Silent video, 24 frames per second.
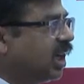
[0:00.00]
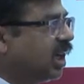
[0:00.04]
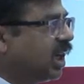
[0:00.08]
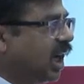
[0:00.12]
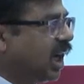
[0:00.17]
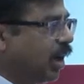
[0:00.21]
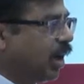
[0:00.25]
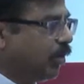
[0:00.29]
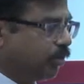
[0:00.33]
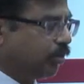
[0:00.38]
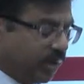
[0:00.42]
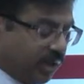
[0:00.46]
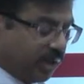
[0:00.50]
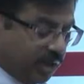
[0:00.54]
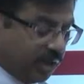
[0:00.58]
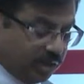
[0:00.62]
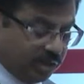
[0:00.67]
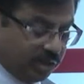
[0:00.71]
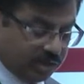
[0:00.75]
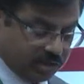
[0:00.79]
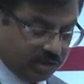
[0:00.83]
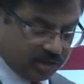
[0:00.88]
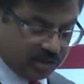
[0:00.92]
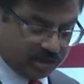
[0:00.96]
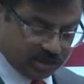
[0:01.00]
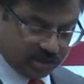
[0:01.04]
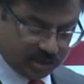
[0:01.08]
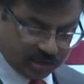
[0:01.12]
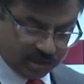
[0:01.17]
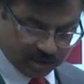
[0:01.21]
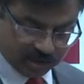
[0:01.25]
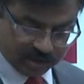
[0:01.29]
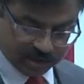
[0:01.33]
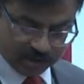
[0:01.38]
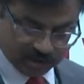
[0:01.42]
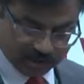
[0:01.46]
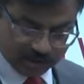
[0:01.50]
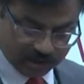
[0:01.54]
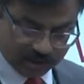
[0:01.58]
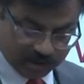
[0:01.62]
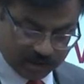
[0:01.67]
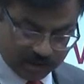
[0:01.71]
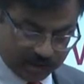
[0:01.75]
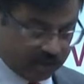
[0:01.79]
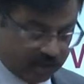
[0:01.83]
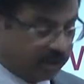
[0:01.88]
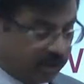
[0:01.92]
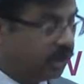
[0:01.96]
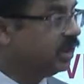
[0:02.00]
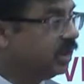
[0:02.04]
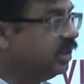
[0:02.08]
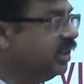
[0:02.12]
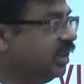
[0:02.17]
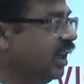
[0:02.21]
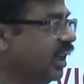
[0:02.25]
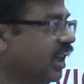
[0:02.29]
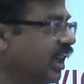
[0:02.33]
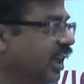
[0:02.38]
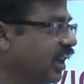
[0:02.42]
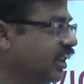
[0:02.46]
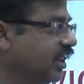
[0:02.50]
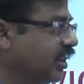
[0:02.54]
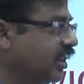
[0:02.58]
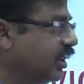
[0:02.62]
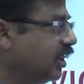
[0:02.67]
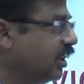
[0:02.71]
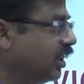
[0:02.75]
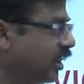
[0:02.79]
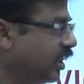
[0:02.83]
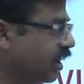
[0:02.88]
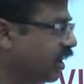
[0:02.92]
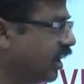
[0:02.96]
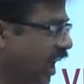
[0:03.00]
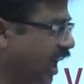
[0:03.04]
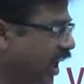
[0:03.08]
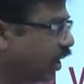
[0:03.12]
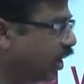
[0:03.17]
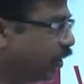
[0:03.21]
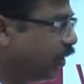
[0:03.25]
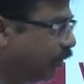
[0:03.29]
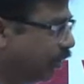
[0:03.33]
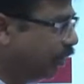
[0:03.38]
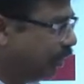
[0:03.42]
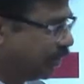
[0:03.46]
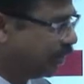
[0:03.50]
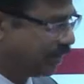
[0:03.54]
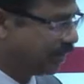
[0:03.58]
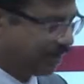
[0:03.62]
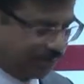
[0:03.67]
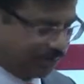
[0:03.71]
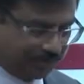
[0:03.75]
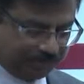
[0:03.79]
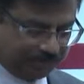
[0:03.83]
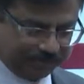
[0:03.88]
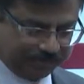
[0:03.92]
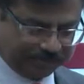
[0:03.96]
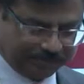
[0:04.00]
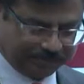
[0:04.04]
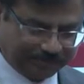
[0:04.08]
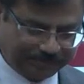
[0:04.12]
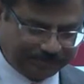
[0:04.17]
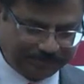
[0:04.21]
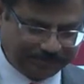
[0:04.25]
capital uh, generation. Thank you. Thank you.